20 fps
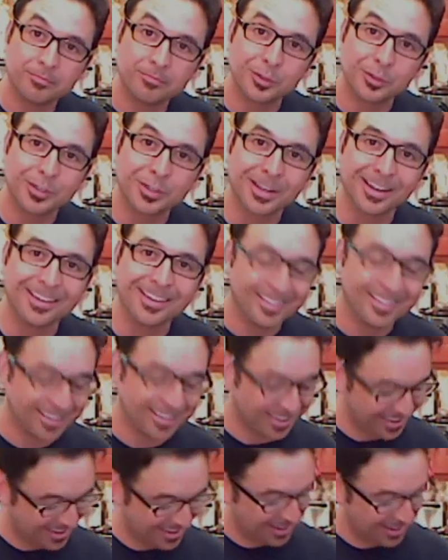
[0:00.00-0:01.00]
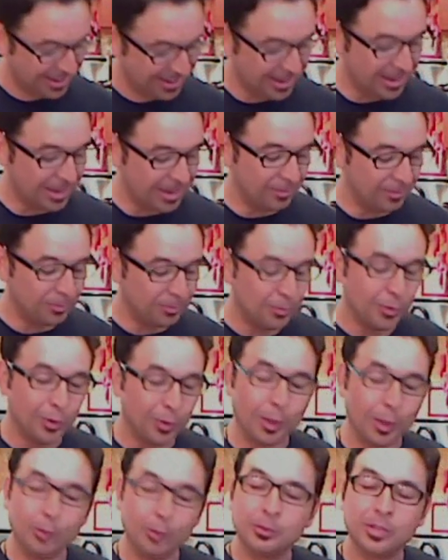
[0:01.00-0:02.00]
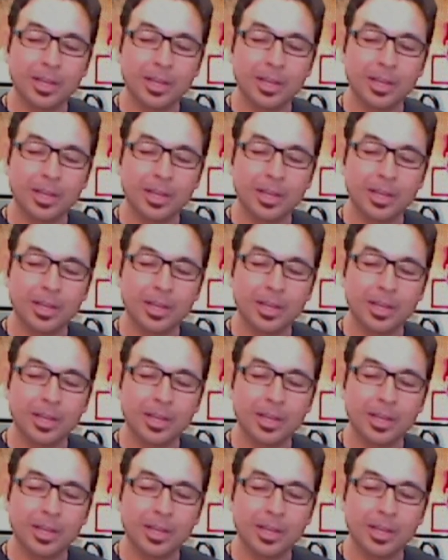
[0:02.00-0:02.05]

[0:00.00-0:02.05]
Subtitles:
Just kidding. Low